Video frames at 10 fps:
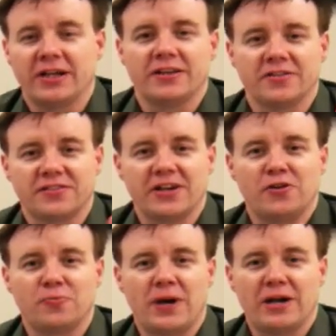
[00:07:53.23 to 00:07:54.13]
and the
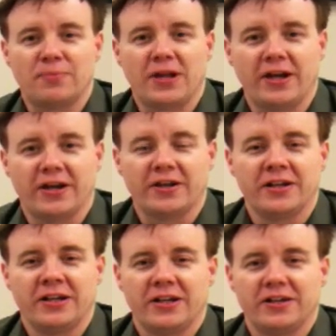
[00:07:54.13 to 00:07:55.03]
sales pipeline
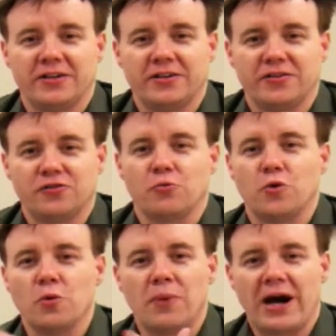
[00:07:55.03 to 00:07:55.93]
is
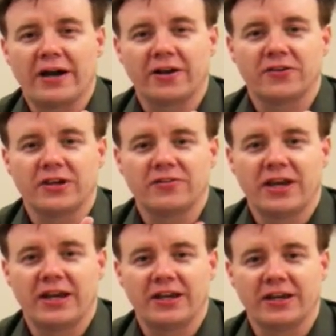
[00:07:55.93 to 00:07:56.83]
robotically
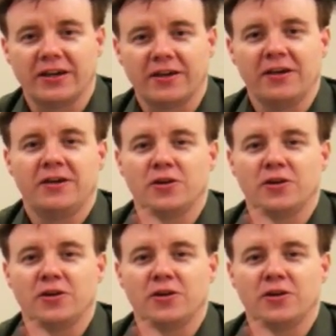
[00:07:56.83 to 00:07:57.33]
taking